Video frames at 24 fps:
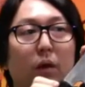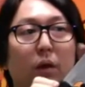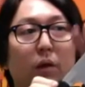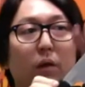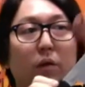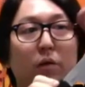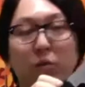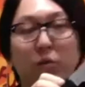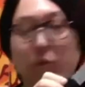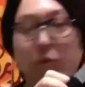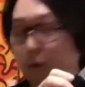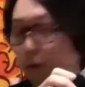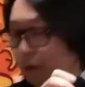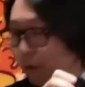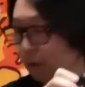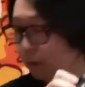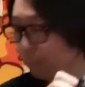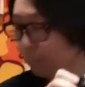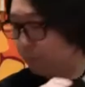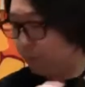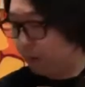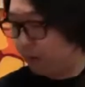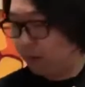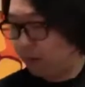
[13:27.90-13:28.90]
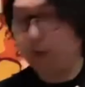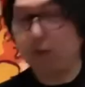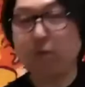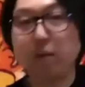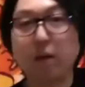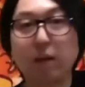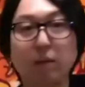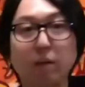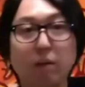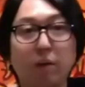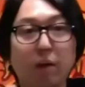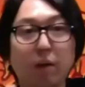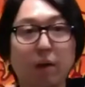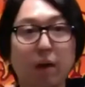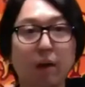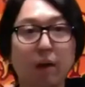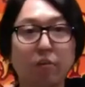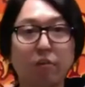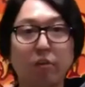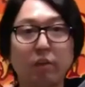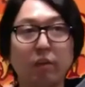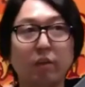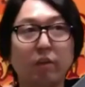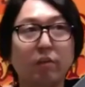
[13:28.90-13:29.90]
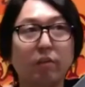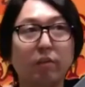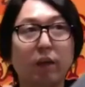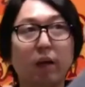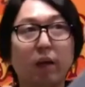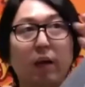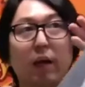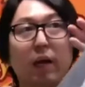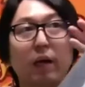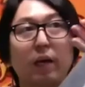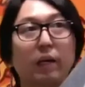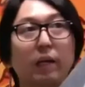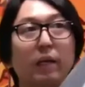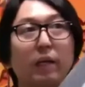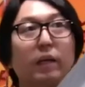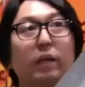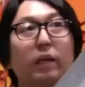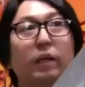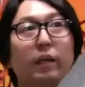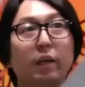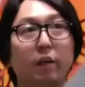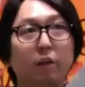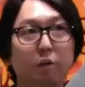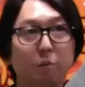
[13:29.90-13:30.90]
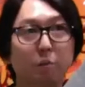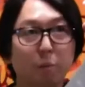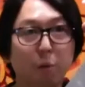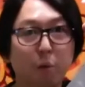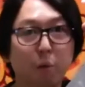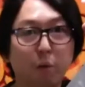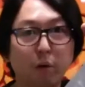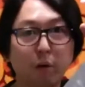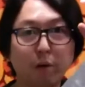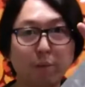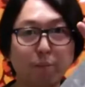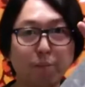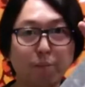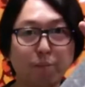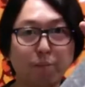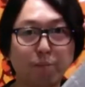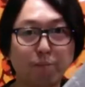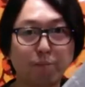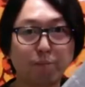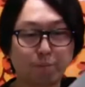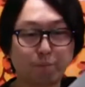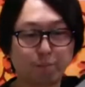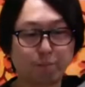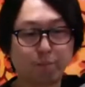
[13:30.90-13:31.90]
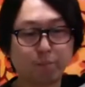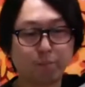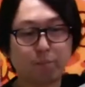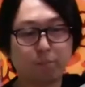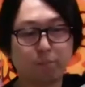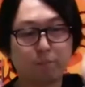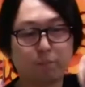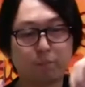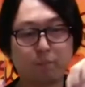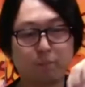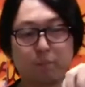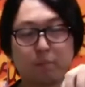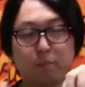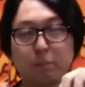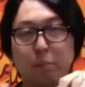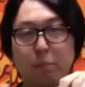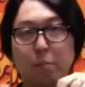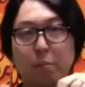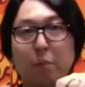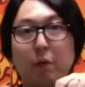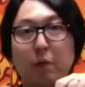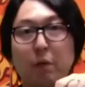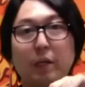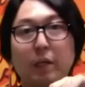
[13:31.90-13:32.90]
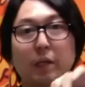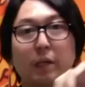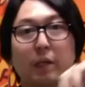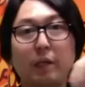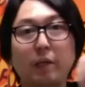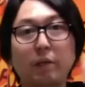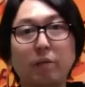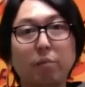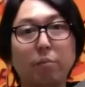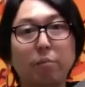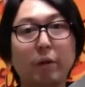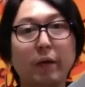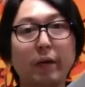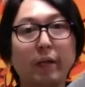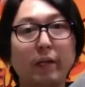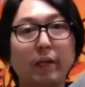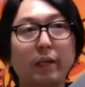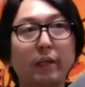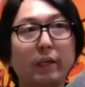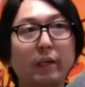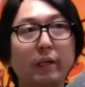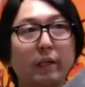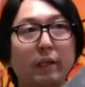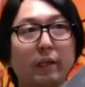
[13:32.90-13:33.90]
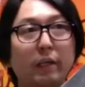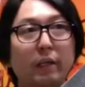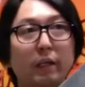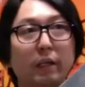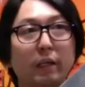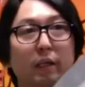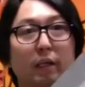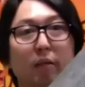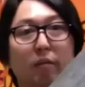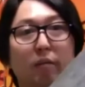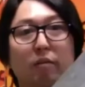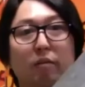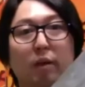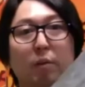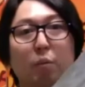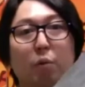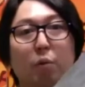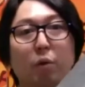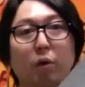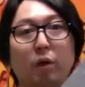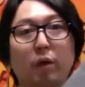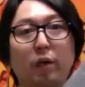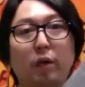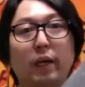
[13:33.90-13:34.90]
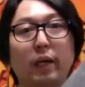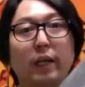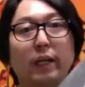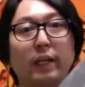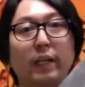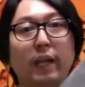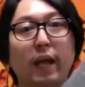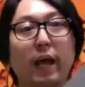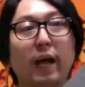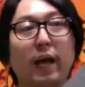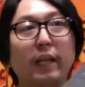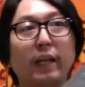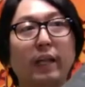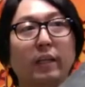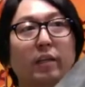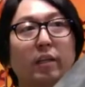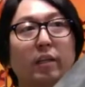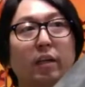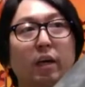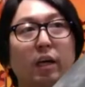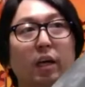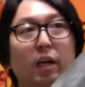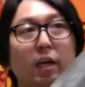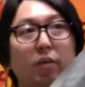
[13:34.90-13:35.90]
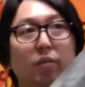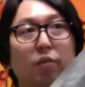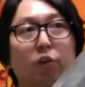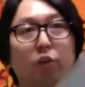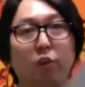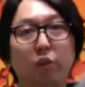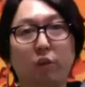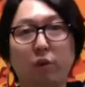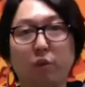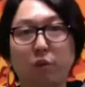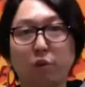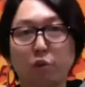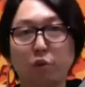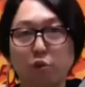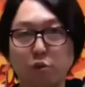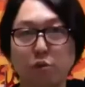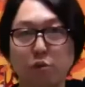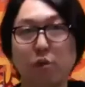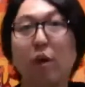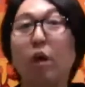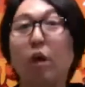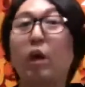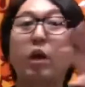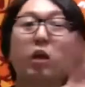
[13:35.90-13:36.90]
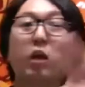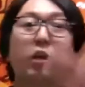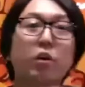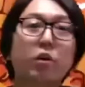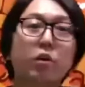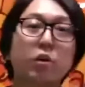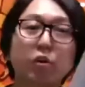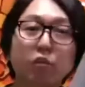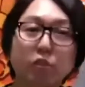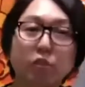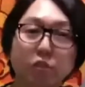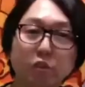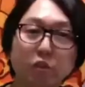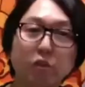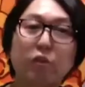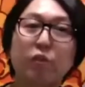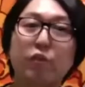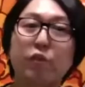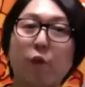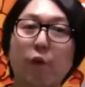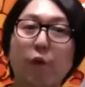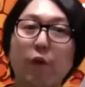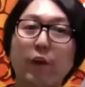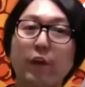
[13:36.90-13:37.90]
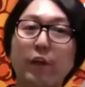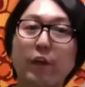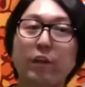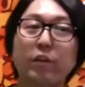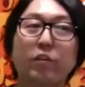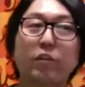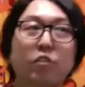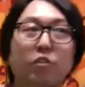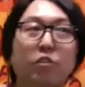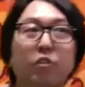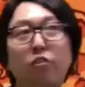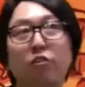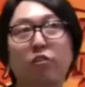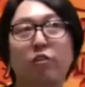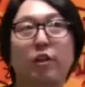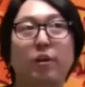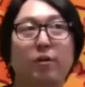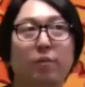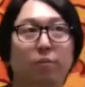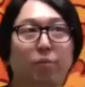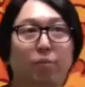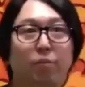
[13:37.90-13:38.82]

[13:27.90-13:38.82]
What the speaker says: So the brand is under actually a Sakai Kikumori, but it is made in the somewhere in island of Kyushu. Kyushu is very interesting.